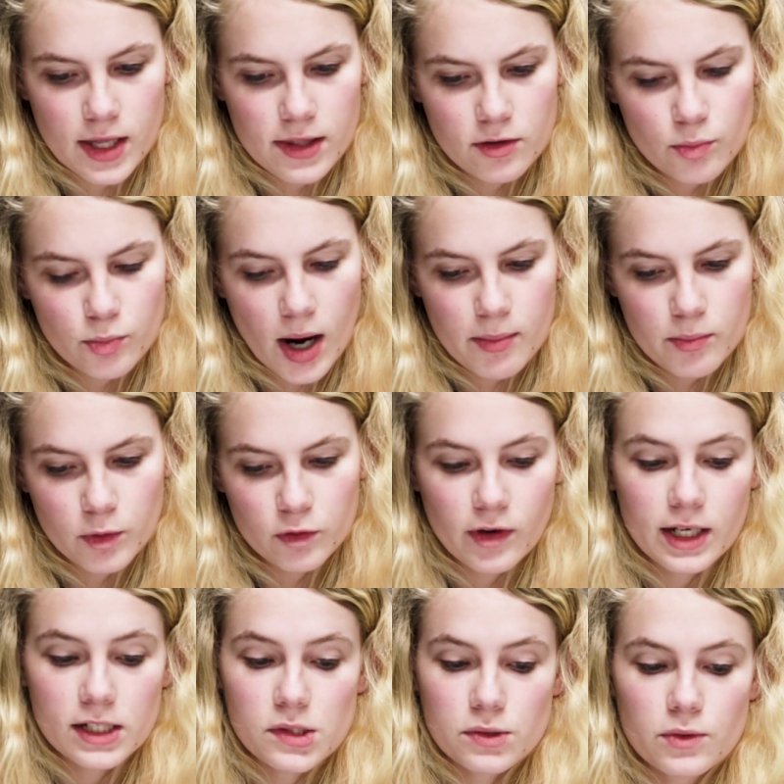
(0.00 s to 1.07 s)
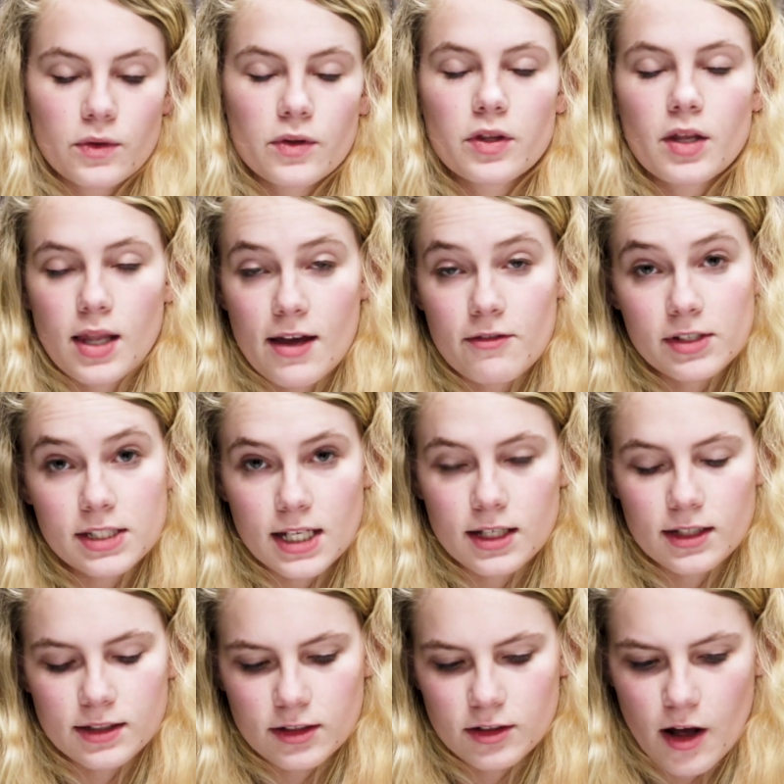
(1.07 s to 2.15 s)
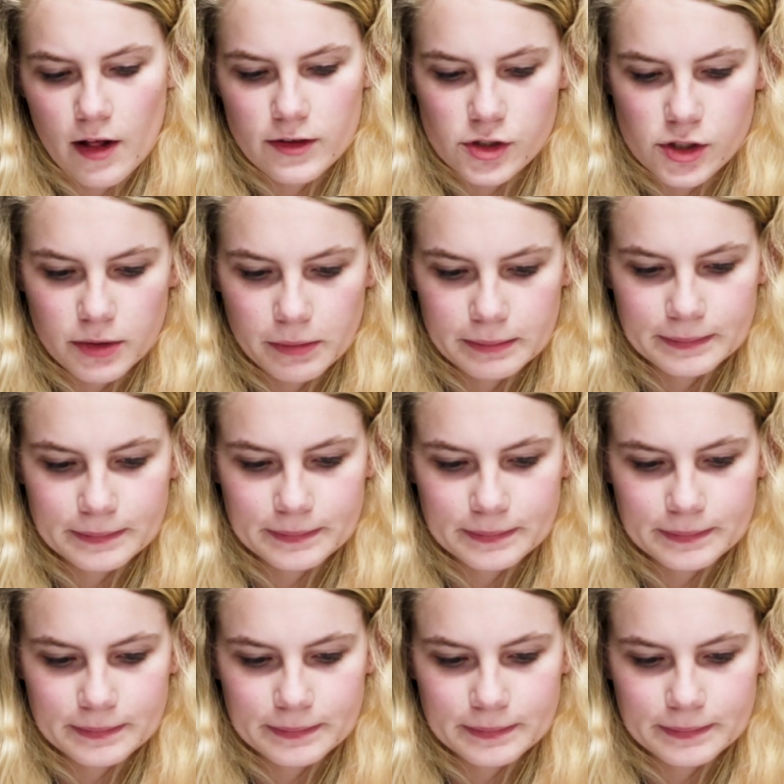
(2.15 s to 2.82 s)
the ethical problem would find its root in the life-extending technology.